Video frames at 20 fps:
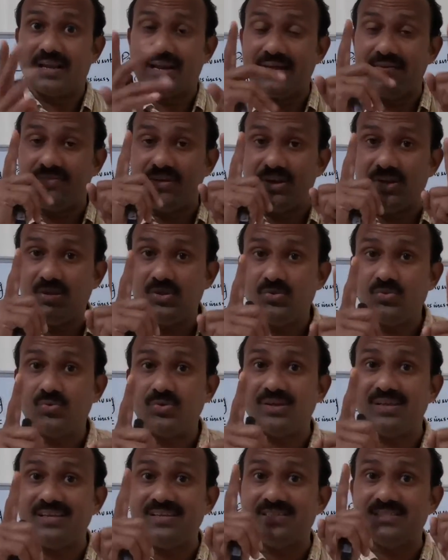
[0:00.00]

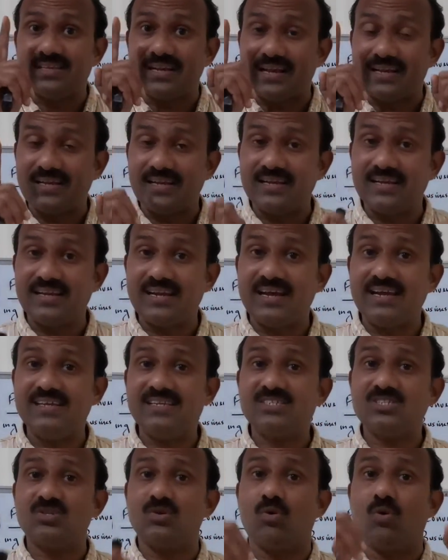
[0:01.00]
revenue is
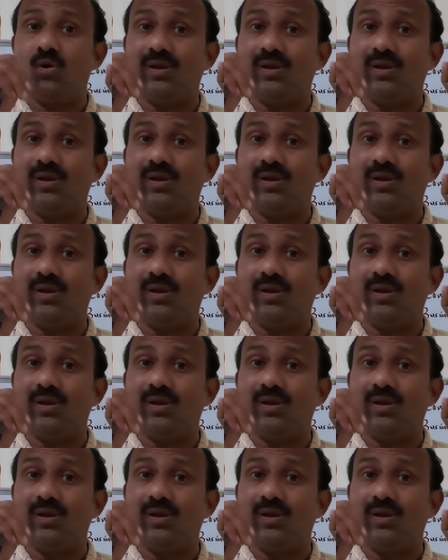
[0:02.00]
recognized